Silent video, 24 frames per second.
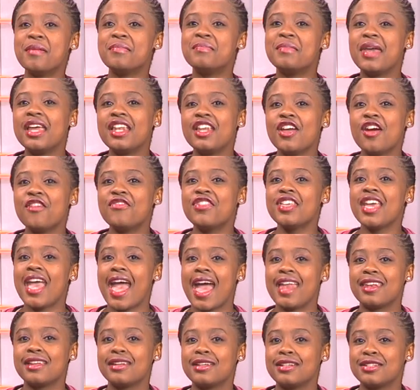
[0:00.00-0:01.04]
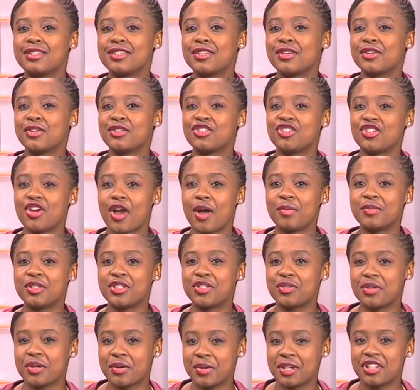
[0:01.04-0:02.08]
Many of the analytical
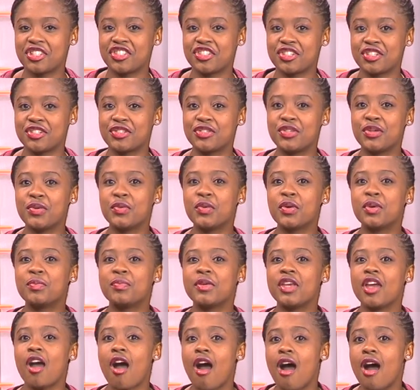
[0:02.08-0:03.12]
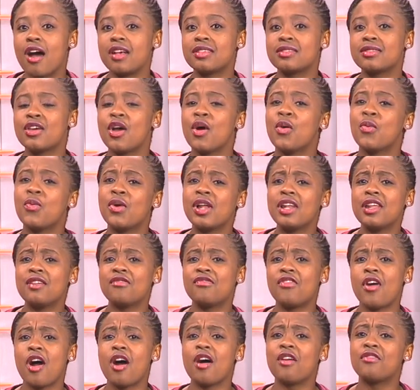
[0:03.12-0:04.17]
geometry questions you will be asked will
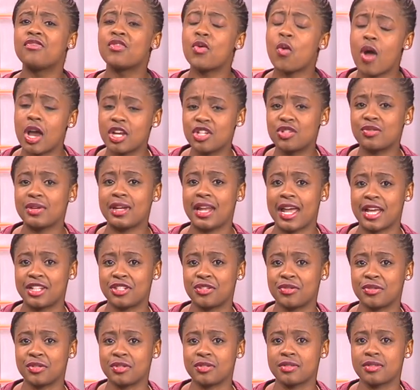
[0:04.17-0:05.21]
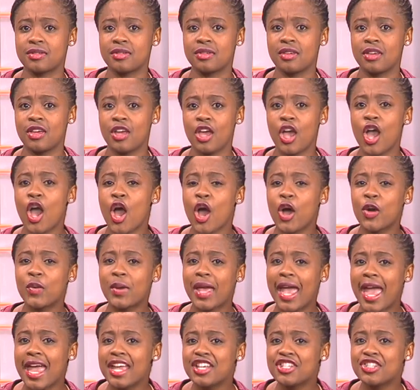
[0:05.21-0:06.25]
involve quadrilaterals.
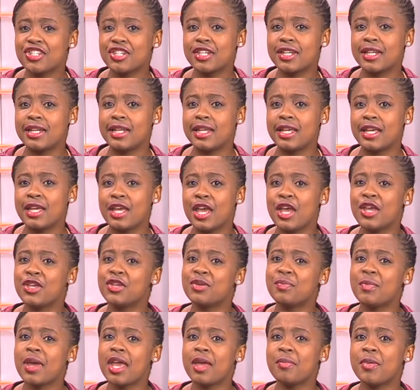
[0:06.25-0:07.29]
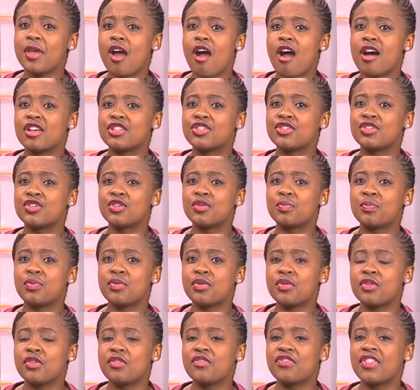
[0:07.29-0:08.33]
Occasionally, you may be asked to
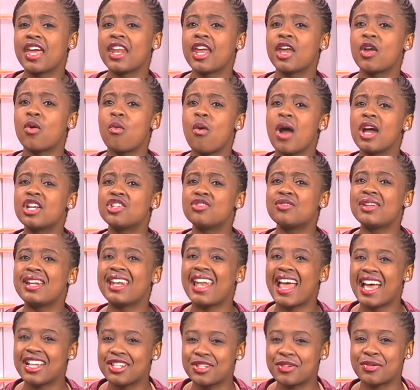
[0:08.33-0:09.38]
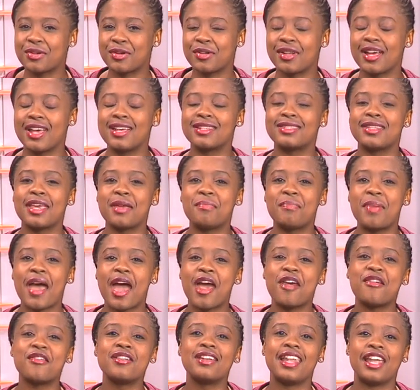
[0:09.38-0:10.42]
prove that a quadrilateral is a
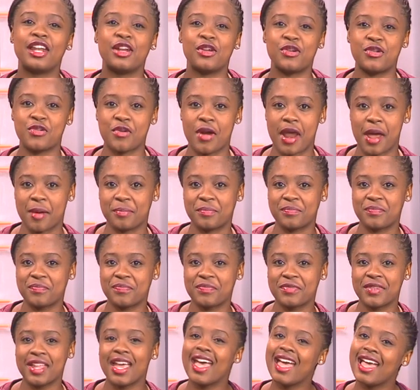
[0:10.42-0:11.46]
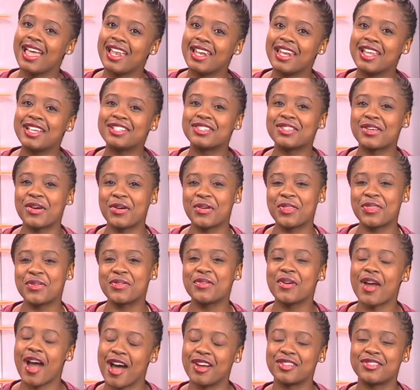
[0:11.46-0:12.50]
parallelogram. Let's go through
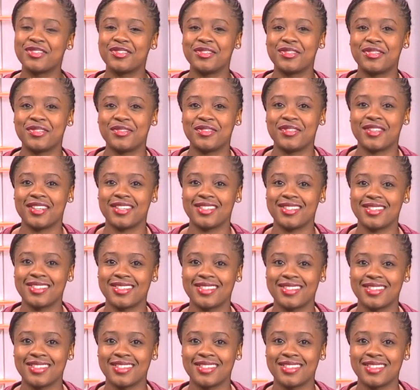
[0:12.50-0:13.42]
how to do this.